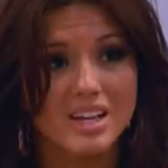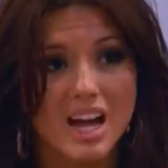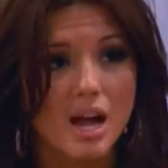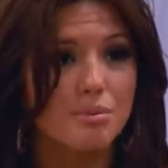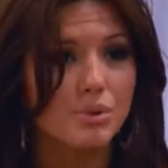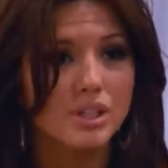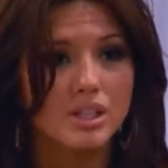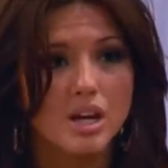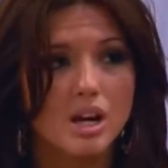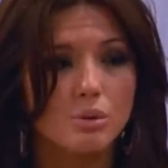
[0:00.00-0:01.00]
I'm really
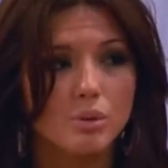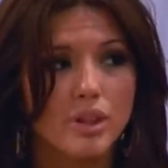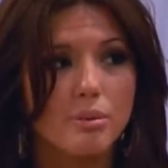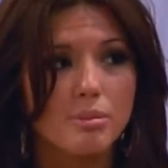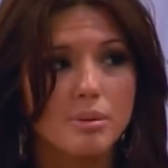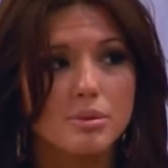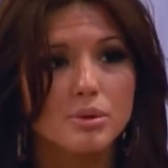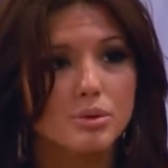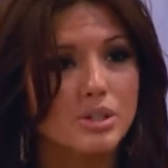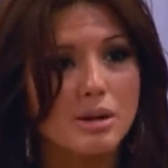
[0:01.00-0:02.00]
not one of the people who doubt